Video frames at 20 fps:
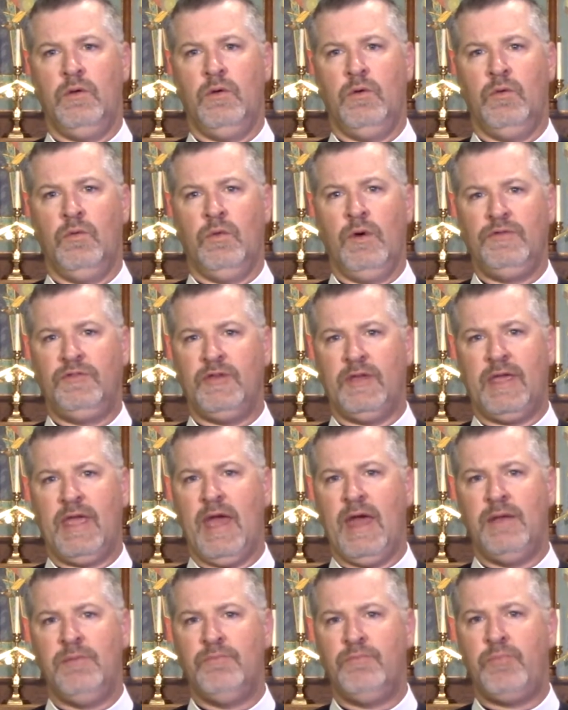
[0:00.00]
Once
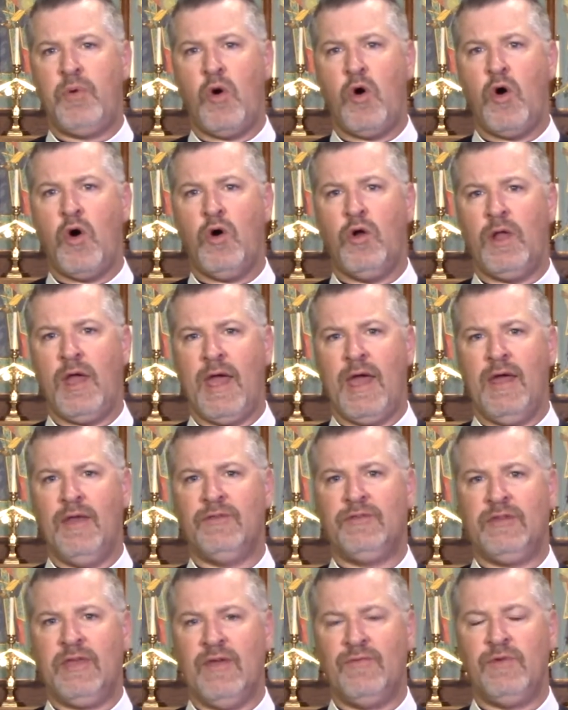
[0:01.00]
again, Paul
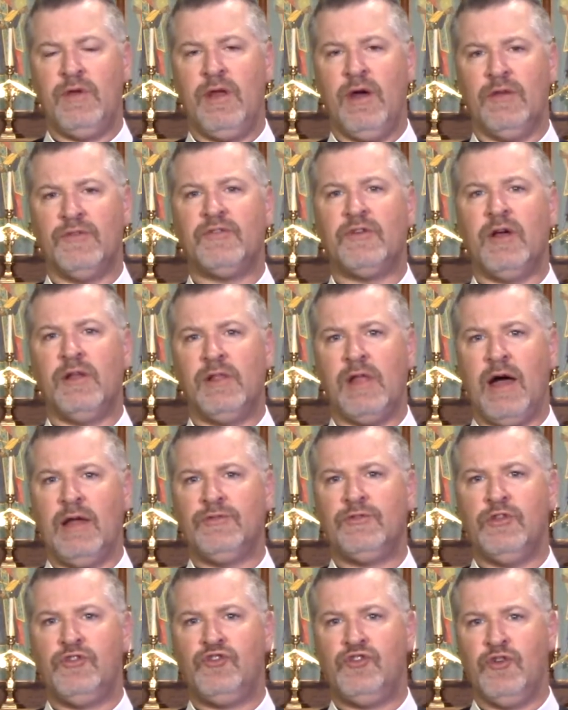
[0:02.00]
has given us a
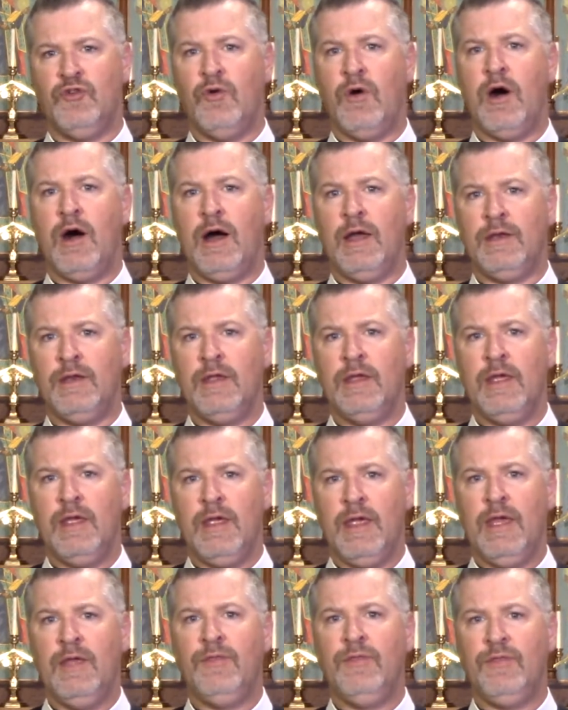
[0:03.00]
lot to chew on
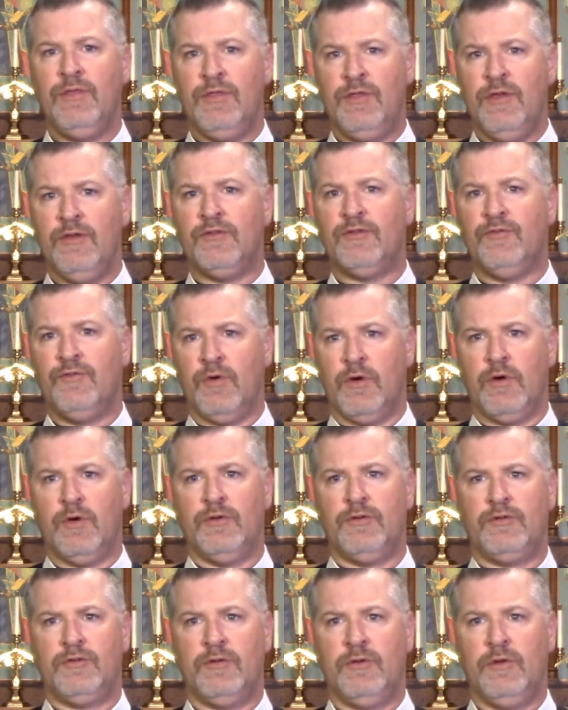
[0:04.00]
in this
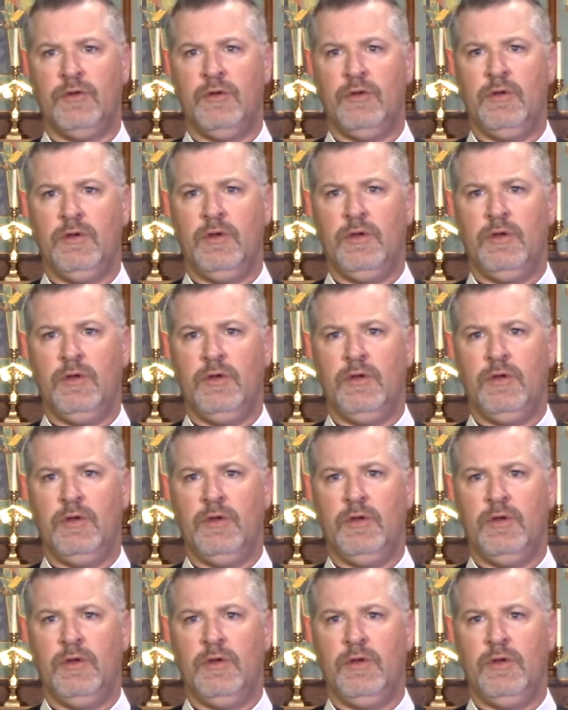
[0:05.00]
verse.